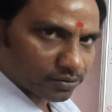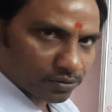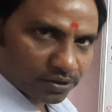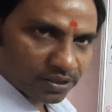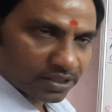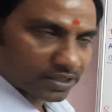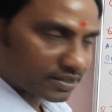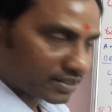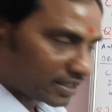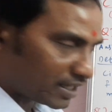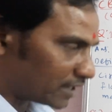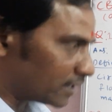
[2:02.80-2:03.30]
okay,
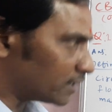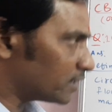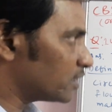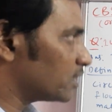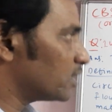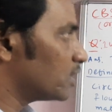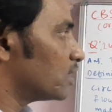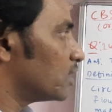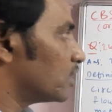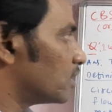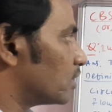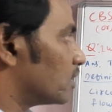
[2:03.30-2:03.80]
then
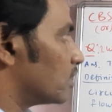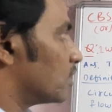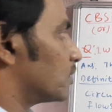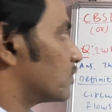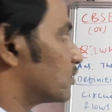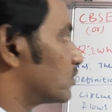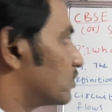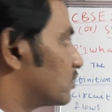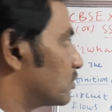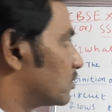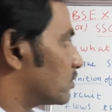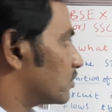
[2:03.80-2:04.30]

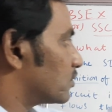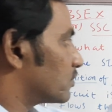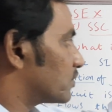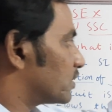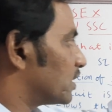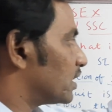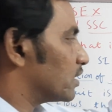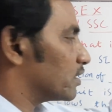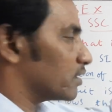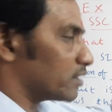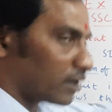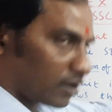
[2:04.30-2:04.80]

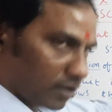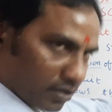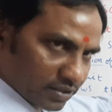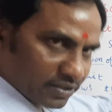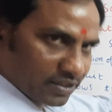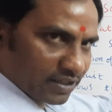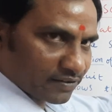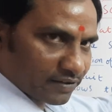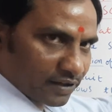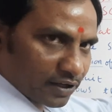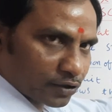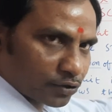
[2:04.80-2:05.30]
in
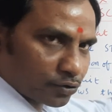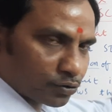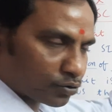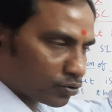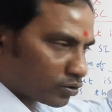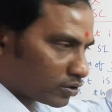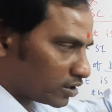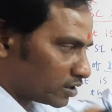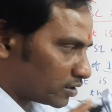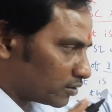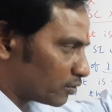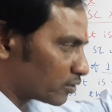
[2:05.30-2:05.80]
the circuit
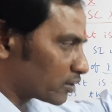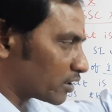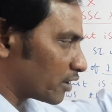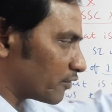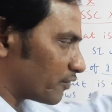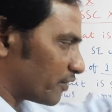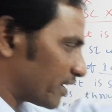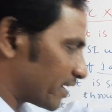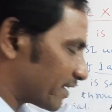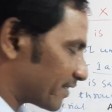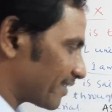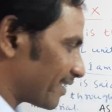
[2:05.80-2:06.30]
only, okay,
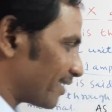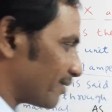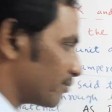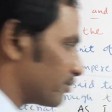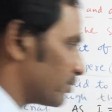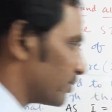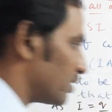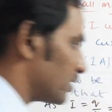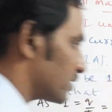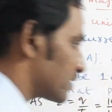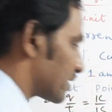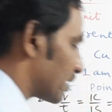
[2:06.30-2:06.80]
for
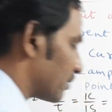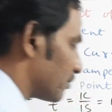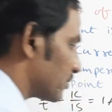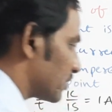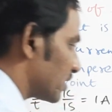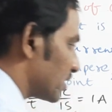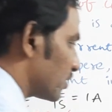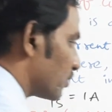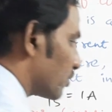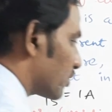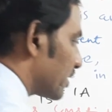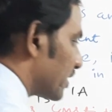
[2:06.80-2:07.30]
example,
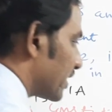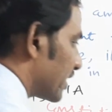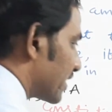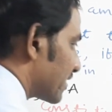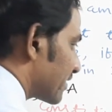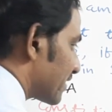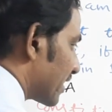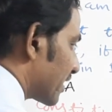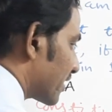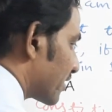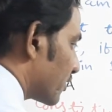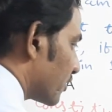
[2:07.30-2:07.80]
something you can take
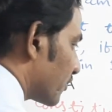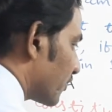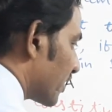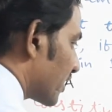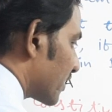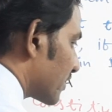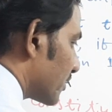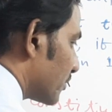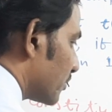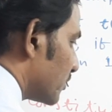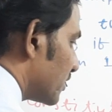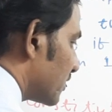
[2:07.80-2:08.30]
circuit, for
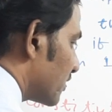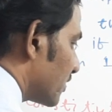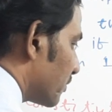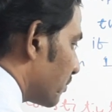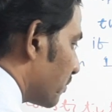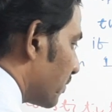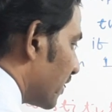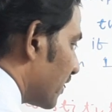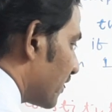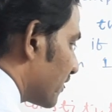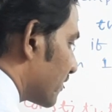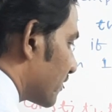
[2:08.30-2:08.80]
example, this is
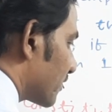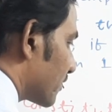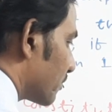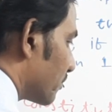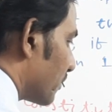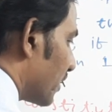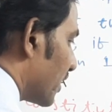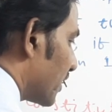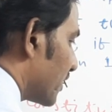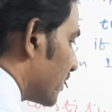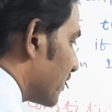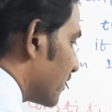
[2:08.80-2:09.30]
plus
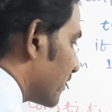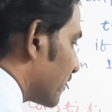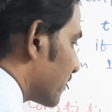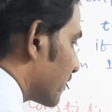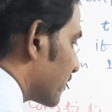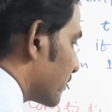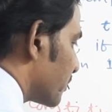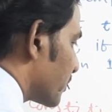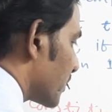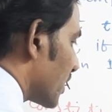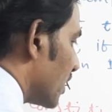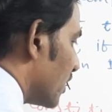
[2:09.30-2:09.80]
minus,
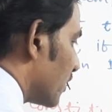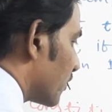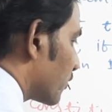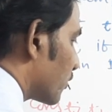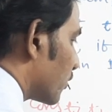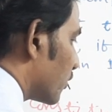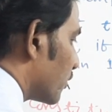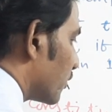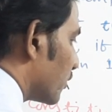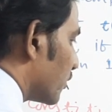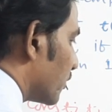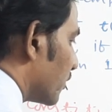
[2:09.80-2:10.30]

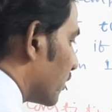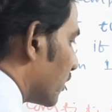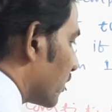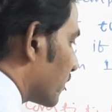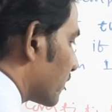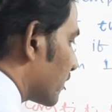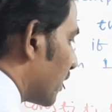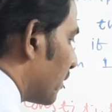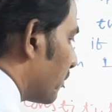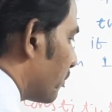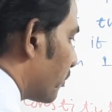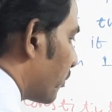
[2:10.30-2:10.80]
so
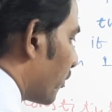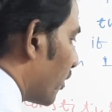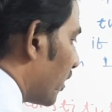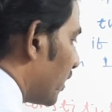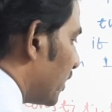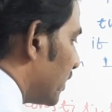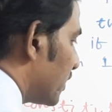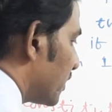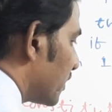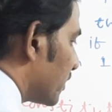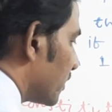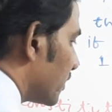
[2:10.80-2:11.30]
some
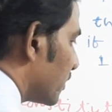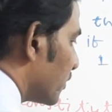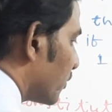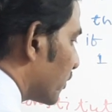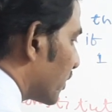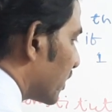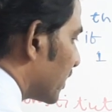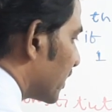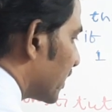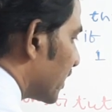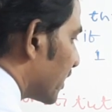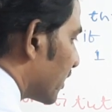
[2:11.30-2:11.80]
point you
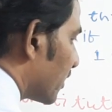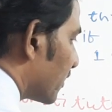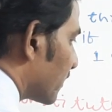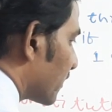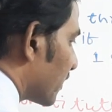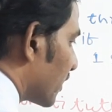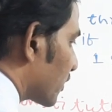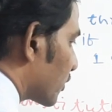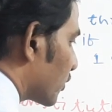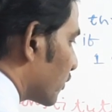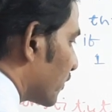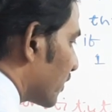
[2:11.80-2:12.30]
can take on
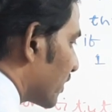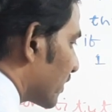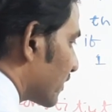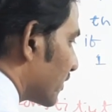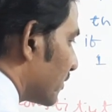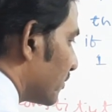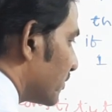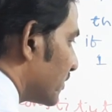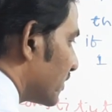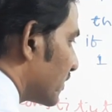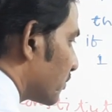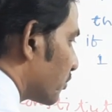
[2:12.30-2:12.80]
circuit, for
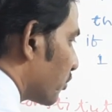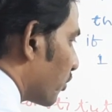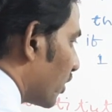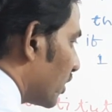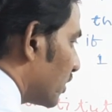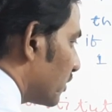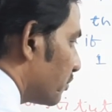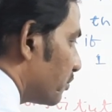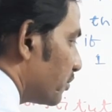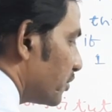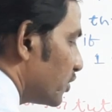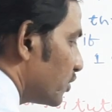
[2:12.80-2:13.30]
example, this
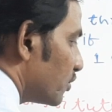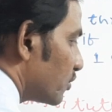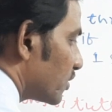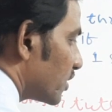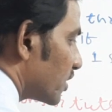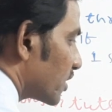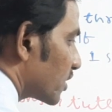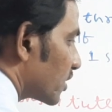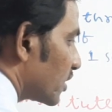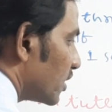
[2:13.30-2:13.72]
point P you take,